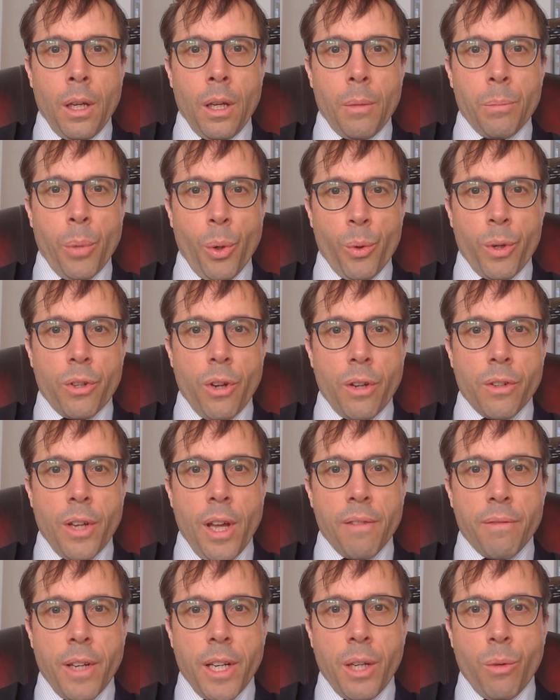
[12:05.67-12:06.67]
But we don't
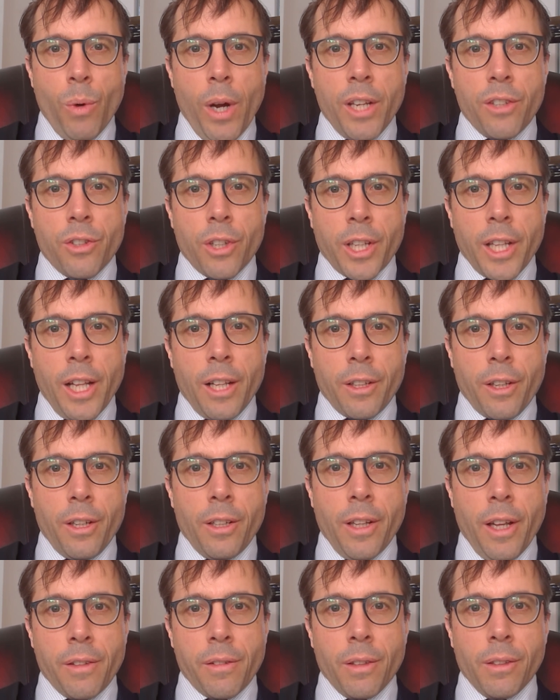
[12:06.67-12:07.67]
have any way to
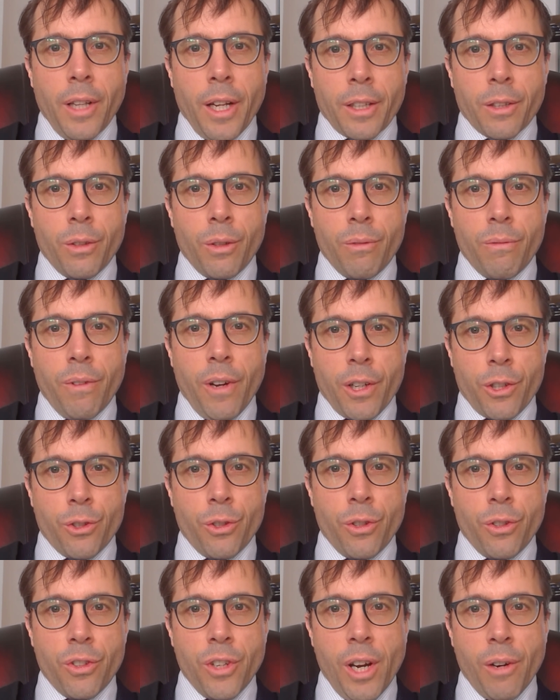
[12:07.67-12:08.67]
calculate the likelihood
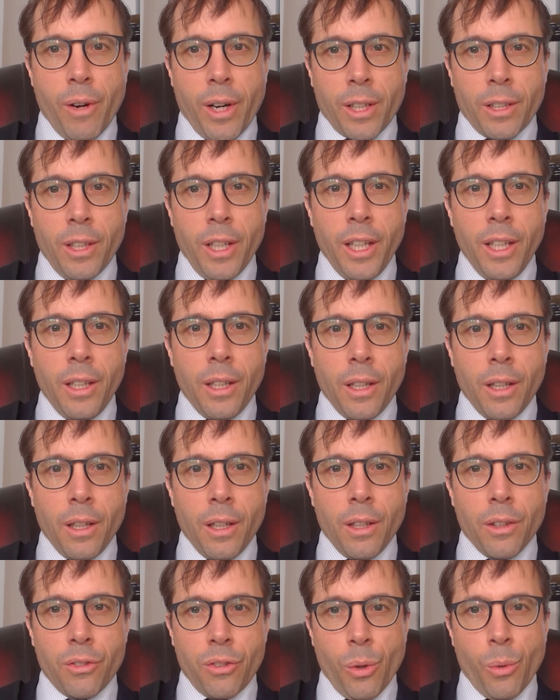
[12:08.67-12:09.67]
function directly,
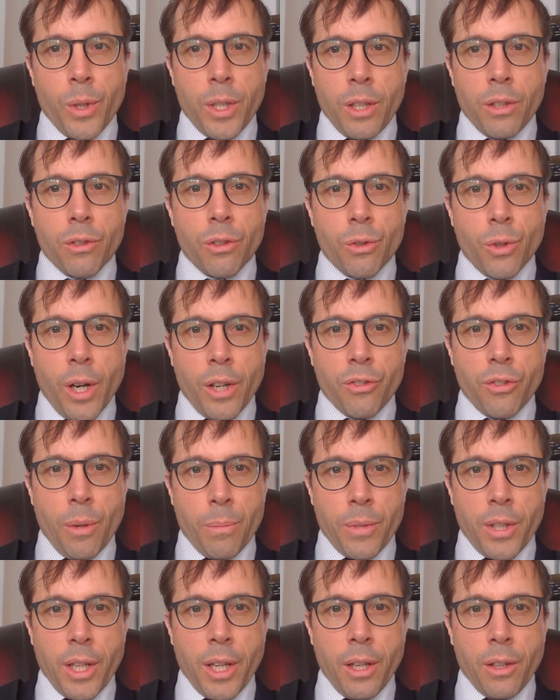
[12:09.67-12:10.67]
so we need to try
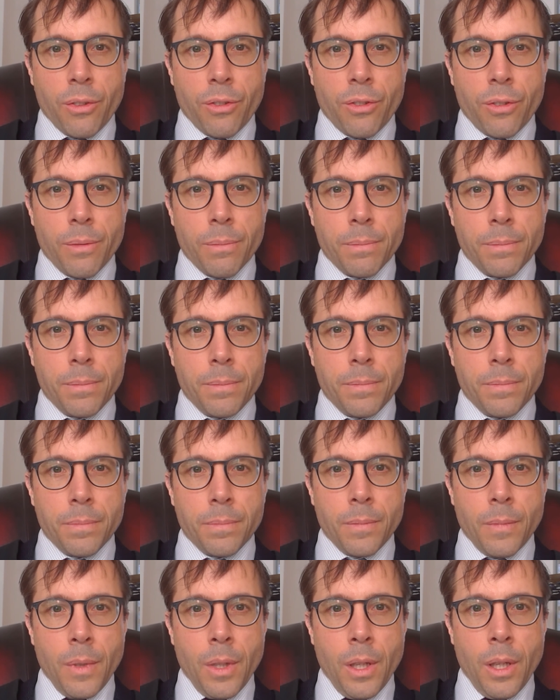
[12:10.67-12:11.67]
something else.
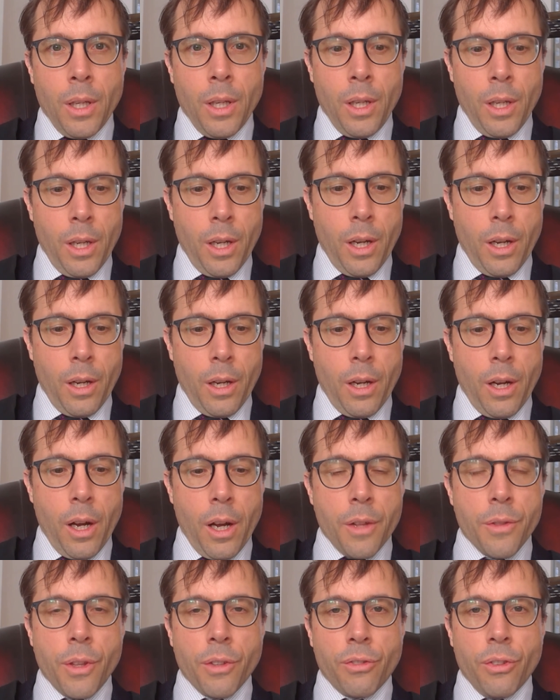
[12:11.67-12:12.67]

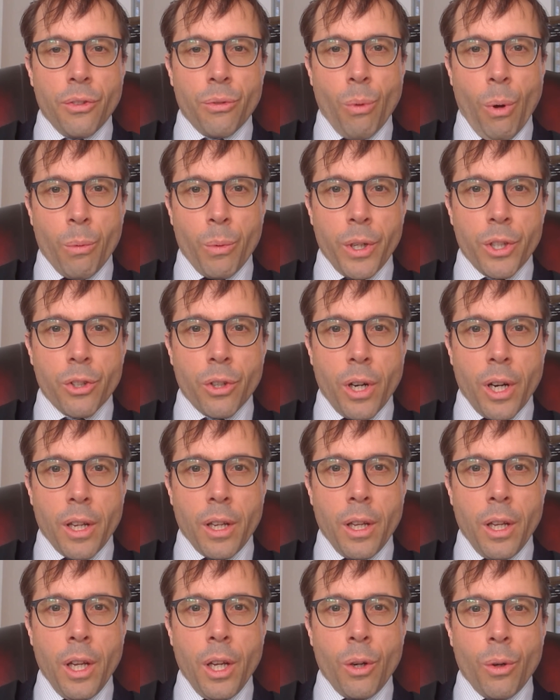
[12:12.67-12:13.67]
And this is what we try.
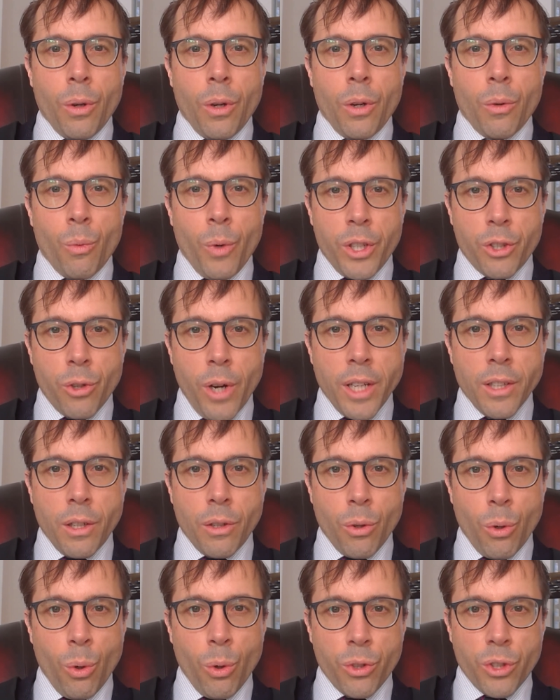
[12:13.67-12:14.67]
We train an
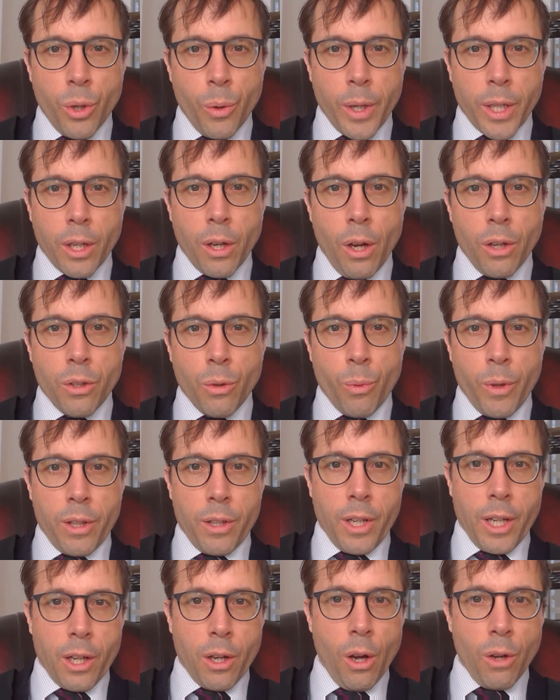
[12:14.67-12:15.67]
autoencoder with
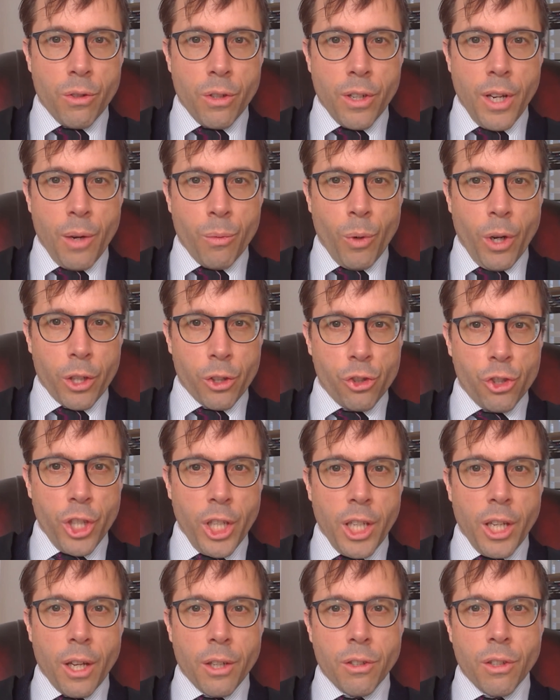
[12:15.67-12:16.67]
an encoder network
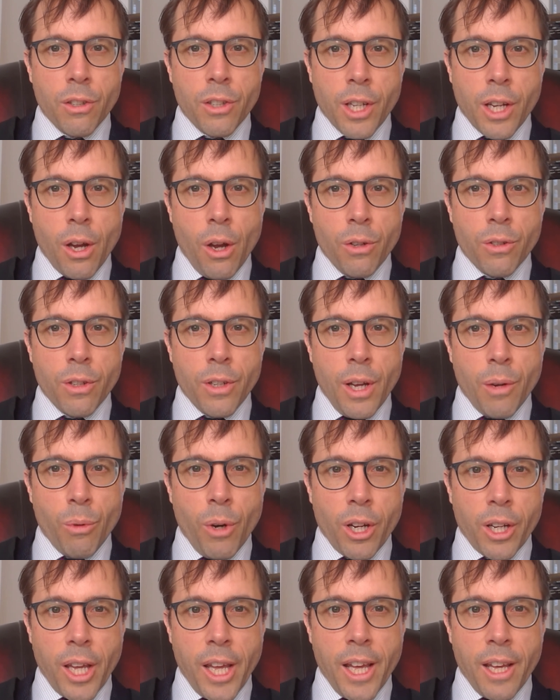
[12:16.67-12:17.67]
G and a decoder
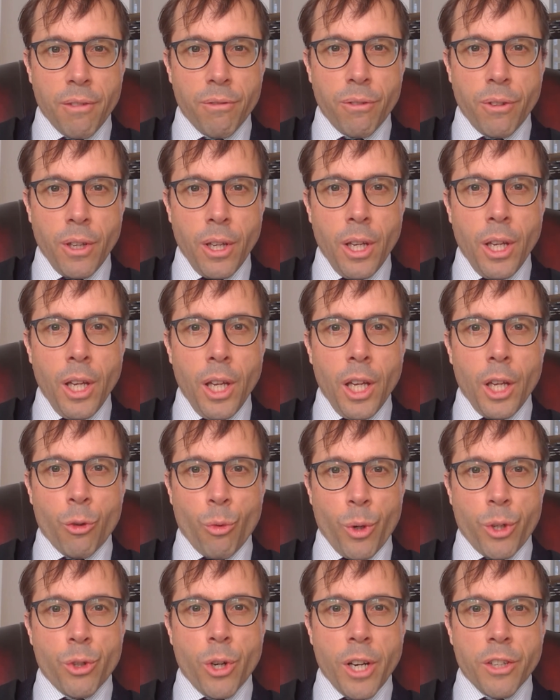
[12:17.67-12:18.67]
network F, and we
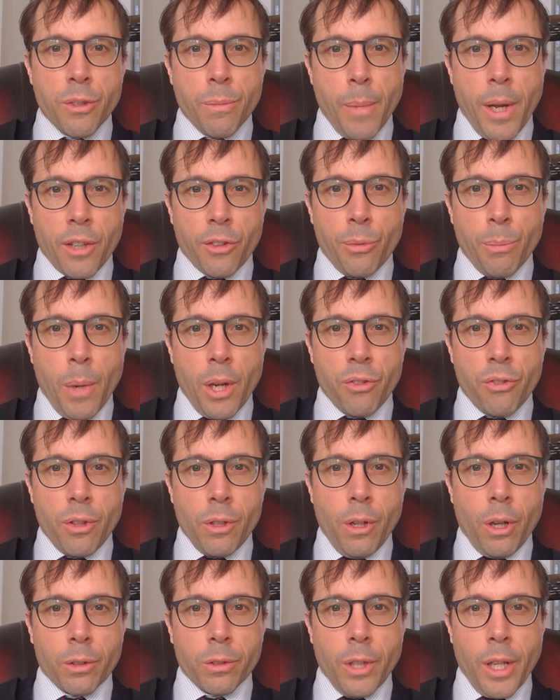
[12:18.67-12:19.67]
try to maximize the
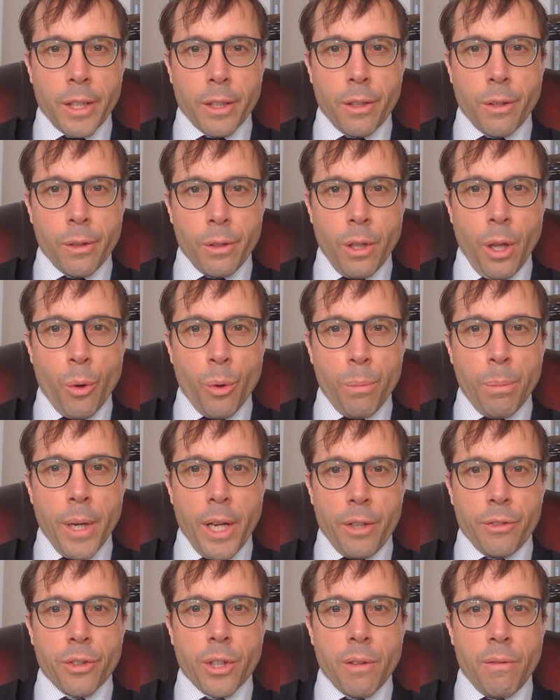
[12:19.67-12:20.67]
log likelihood lower
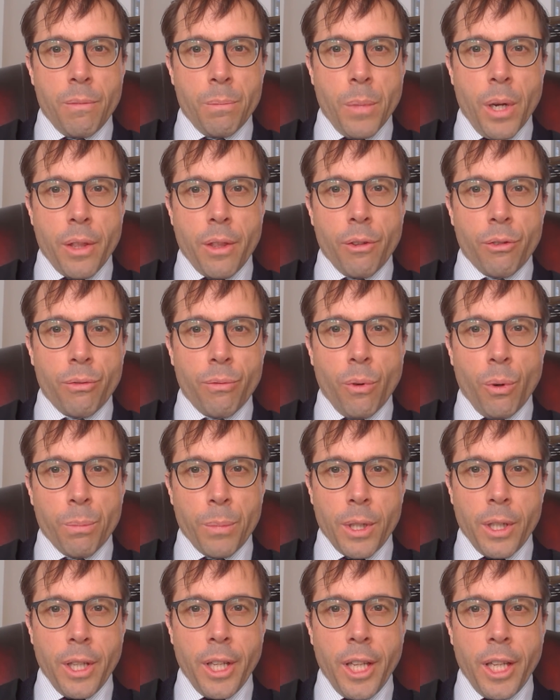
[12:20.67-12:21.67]
bound given by this
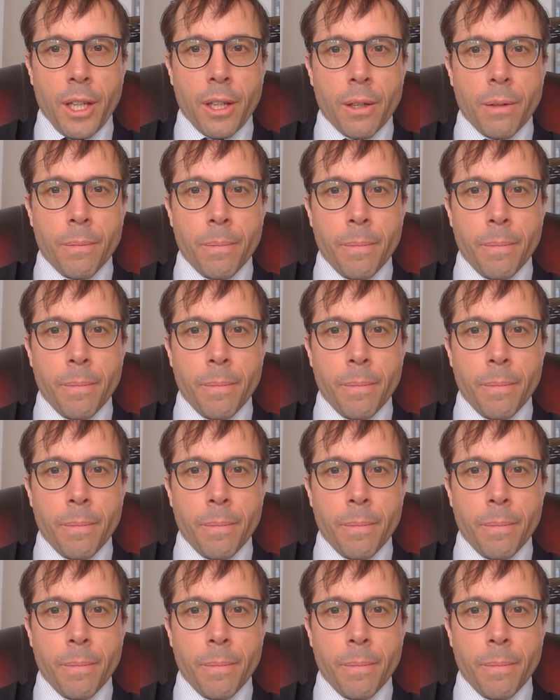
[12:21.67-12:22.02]
formula here.